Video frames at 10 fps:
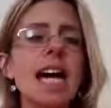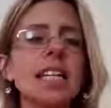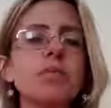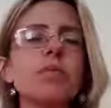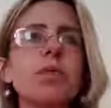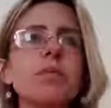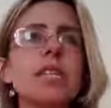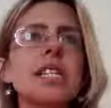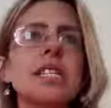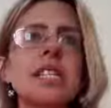it will
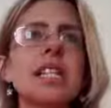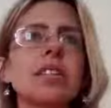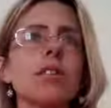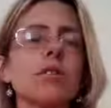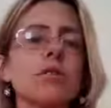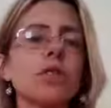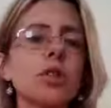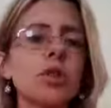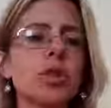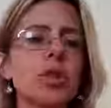be a signal for
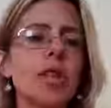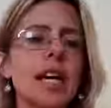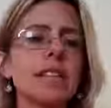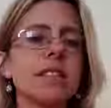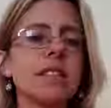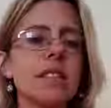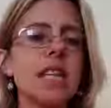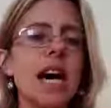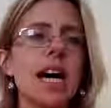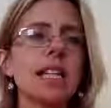Google that the
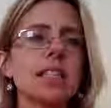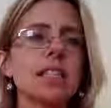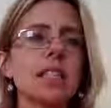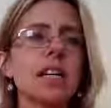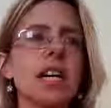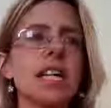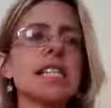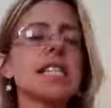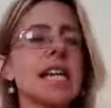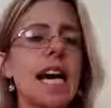site
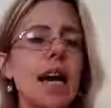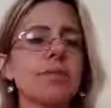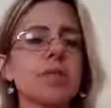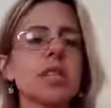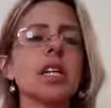is kept